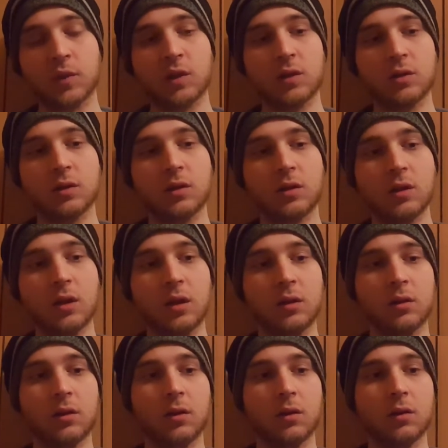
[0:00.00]
Because in the
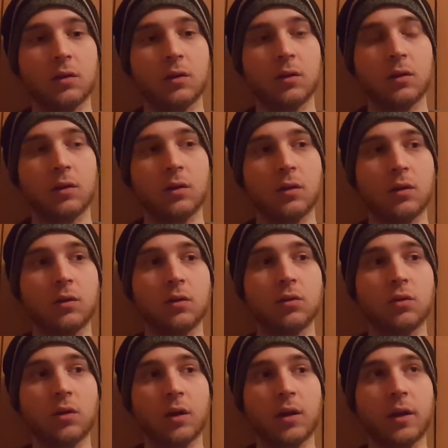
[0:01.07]
end, you're
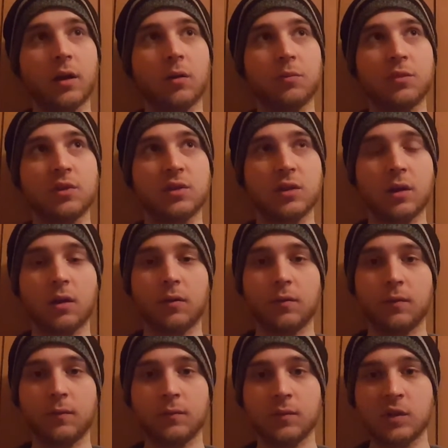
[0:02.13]
trying to help yourself.
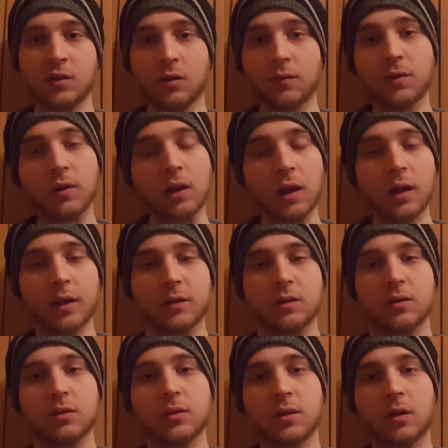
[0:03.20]
So if you're lying
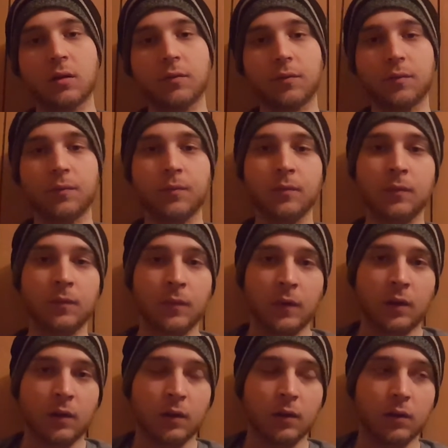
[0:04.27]
to yourself,
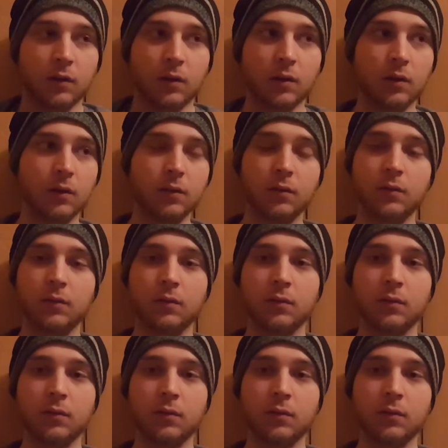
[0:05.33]
then